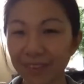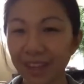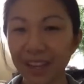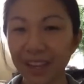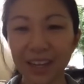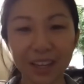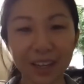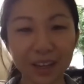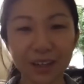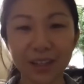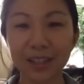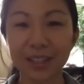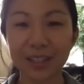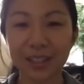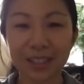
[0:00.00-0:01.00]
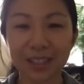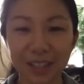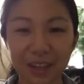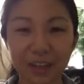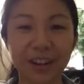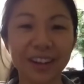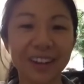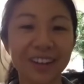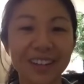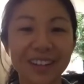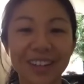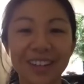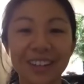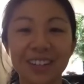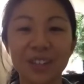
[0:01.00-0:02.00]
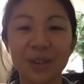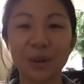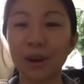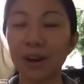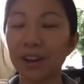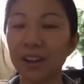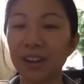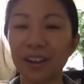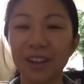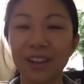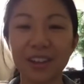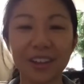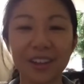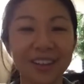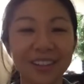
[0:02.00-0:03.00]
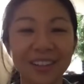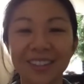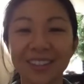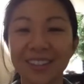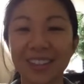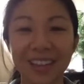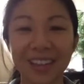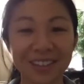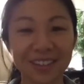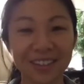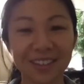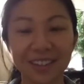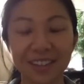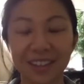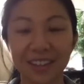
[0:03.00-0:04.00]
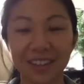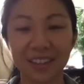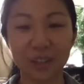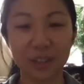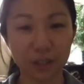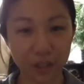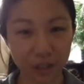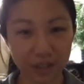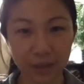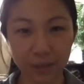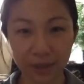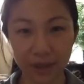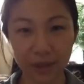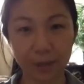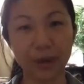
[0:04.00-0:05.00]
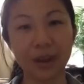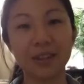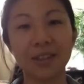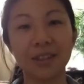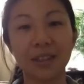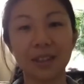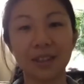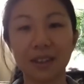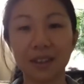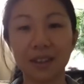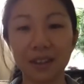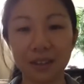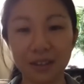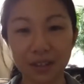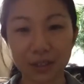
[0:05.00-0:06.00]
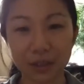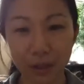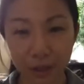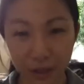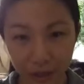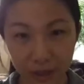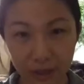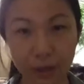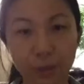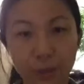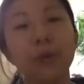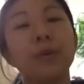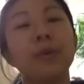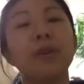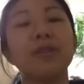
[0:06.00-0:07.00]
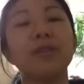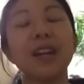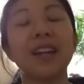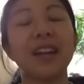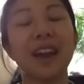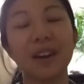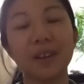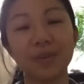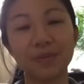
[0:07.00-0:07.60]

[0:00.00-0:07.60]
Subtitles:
And here is the secret to all the success. It's just being present in this here moment right now.